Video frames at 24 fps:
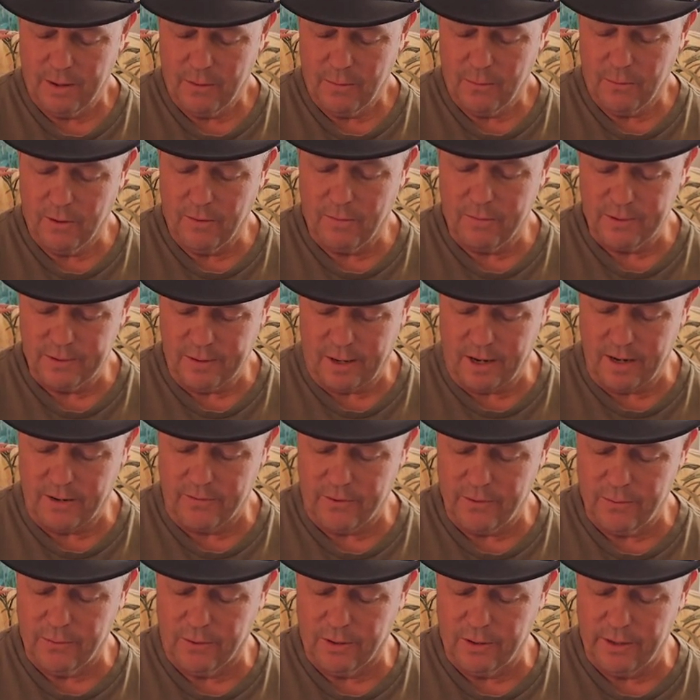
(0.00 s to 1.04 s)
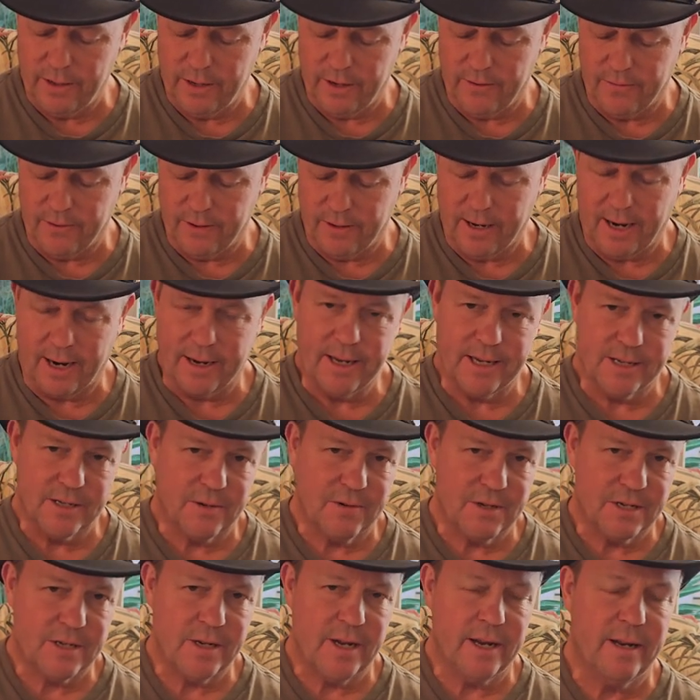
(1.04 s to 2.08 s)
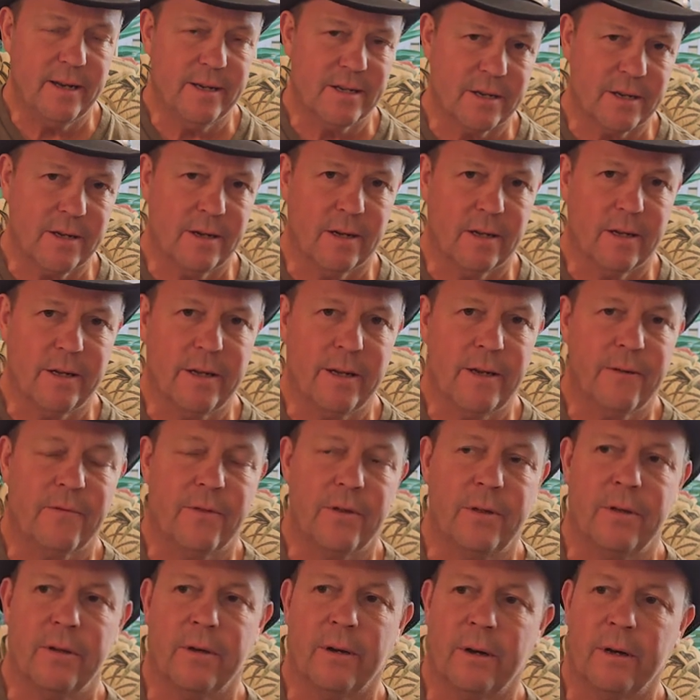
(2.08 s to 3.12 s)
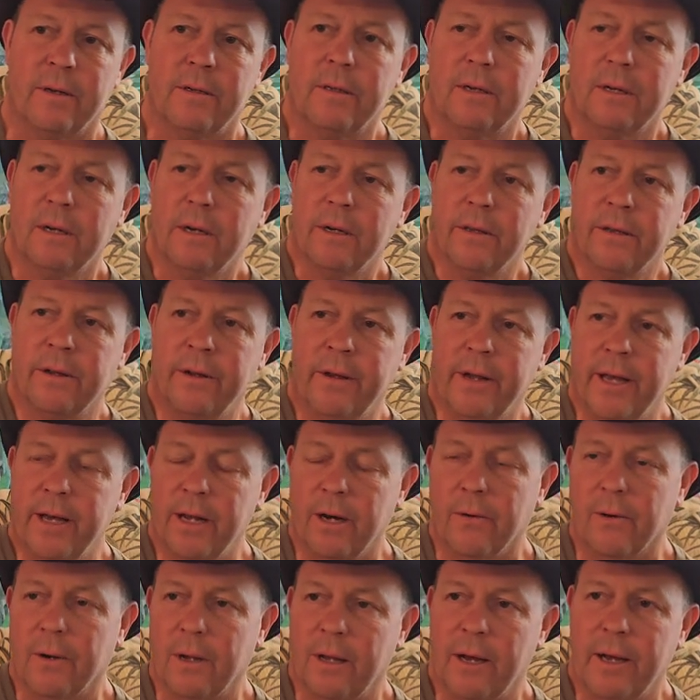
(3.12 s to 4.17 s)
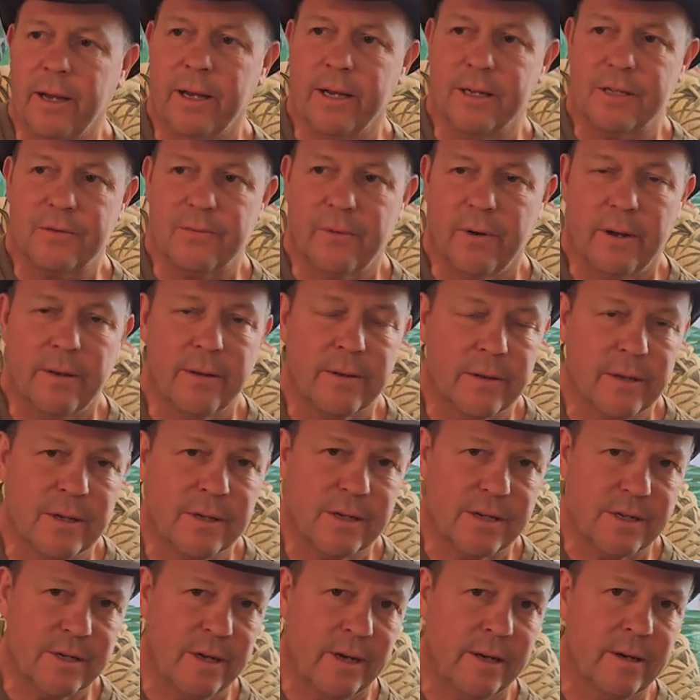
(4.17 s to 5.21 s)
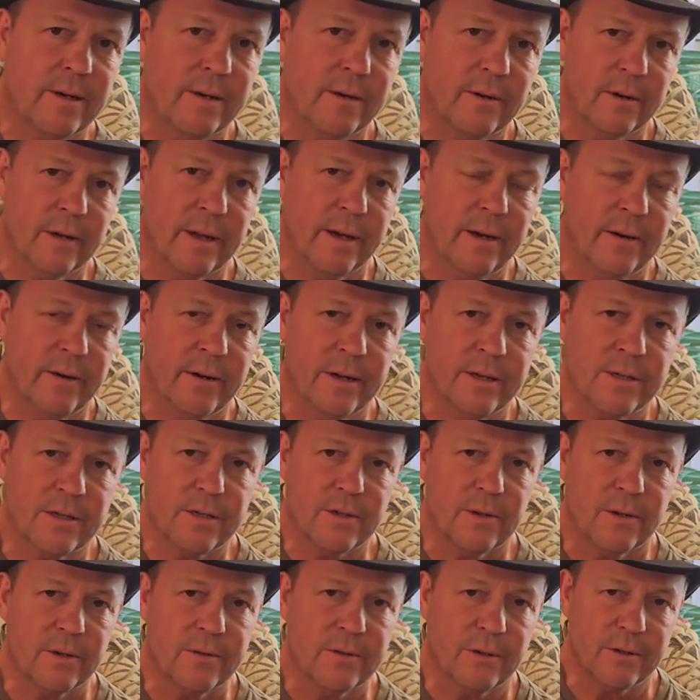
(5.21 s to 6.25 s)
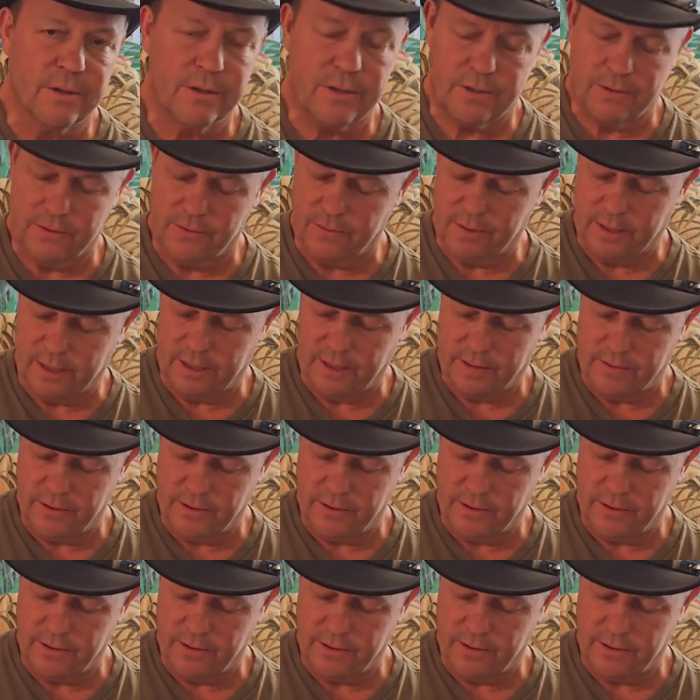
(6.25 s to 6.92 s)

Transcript: Well, Hungary will leave, and I guess he's saying he's going to leave the uh, the NATO alliance rather than send Hungarian soldiers to uh,